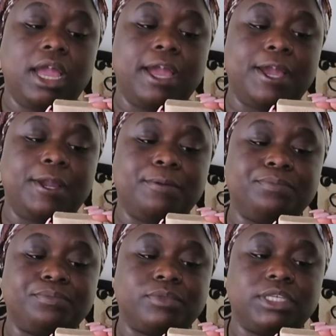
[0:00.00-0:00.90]

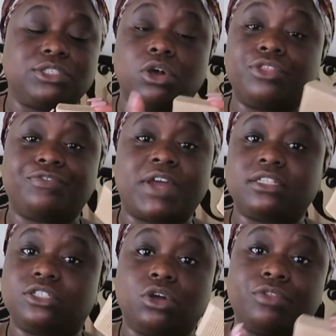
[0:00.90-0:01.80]
Um, there's other
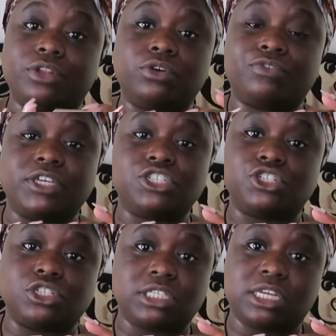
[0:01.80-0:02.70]
factors, other little things
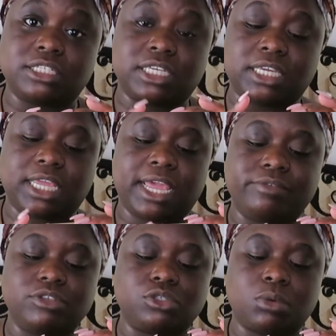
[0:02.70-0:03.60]
she does in her
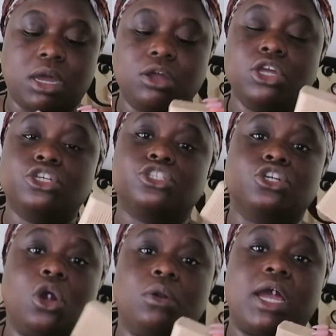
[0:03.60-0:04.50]
skincare as well.
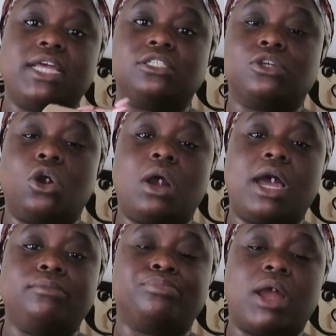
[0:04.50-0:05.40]
So go, guys, go
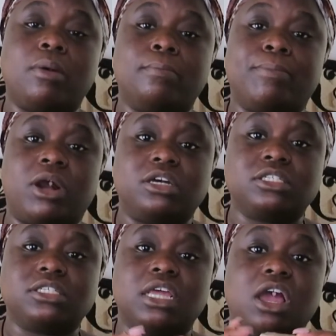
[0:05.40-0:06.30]
on Brown
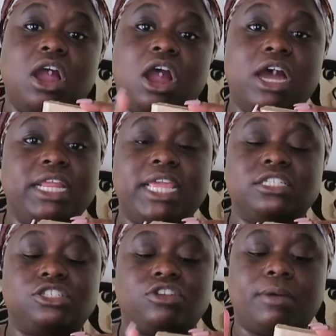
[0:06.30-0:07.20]
Boss on
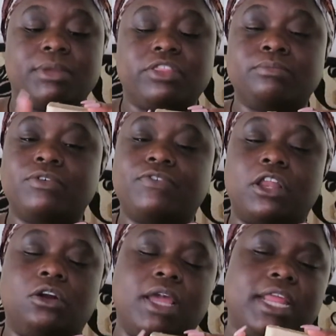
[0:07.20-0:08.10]
Instagram, give them a
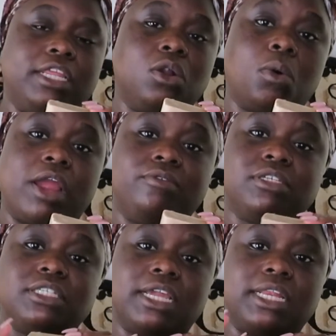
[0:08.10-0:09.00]
follow, any
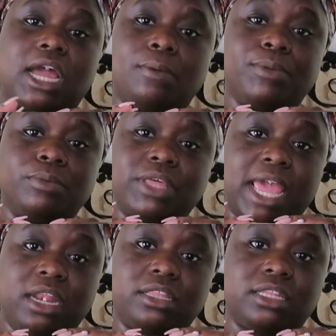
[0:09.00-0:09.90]
inquiries they can help you
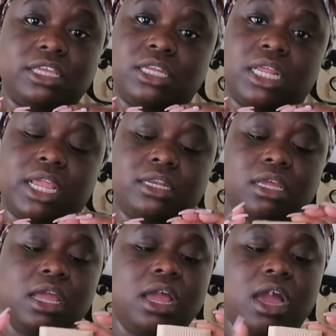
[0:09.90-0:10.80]
with anything that you
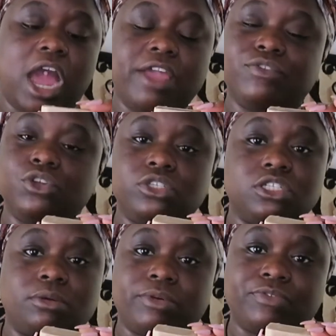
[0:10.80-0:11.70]
need. I've used
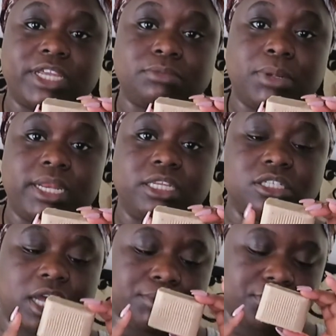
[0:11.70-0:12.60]
using on my face plenty of
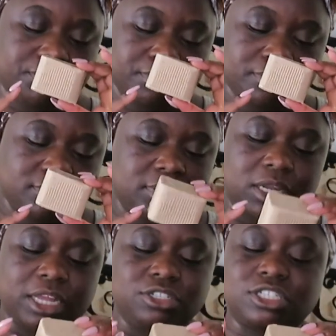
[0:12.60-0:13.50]
times
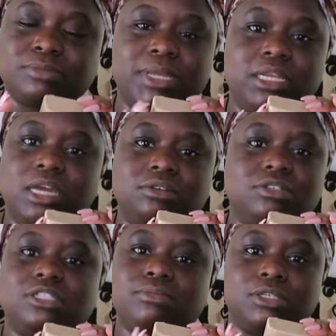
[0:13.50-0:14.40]
and just right now it
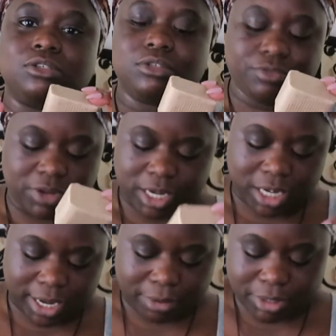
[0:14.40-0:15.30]
just smells so divine.
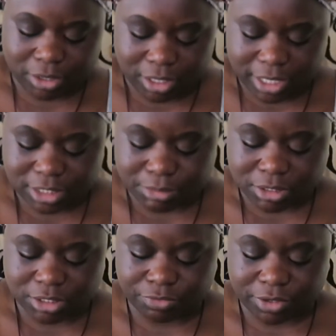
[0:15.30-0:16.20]
I it
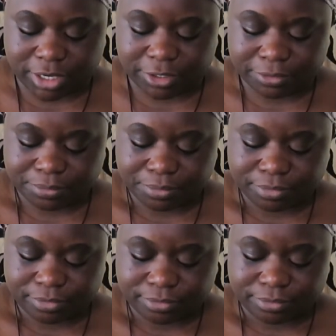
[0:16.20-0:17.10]
smells divine.
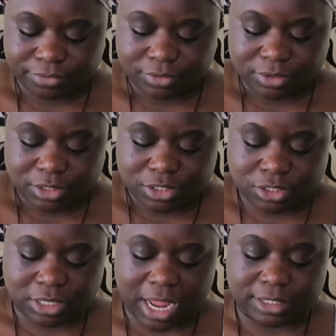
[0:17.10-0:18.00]

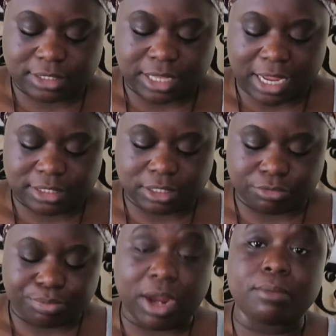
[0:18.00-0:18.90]
So that's that's
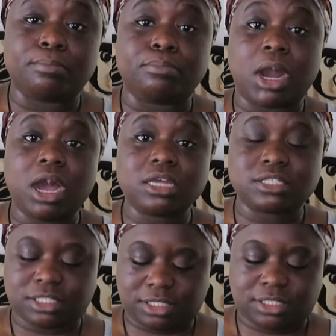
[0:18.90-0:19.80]
brown
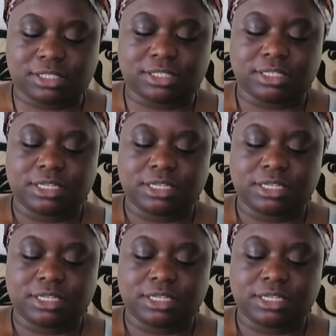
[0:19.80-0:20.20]
boss.